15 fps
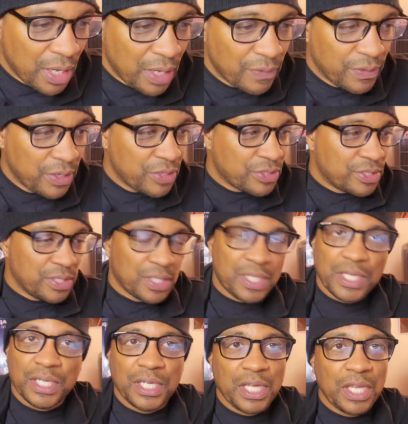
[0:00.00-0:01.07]
There's the
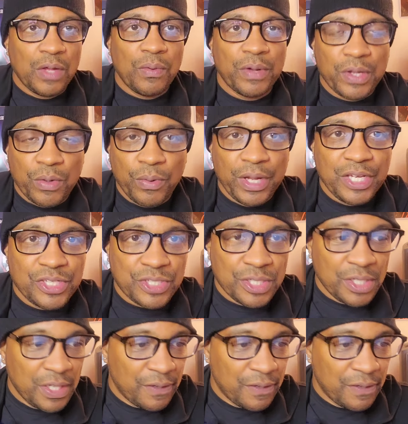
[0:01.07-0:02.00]
Canelo equation.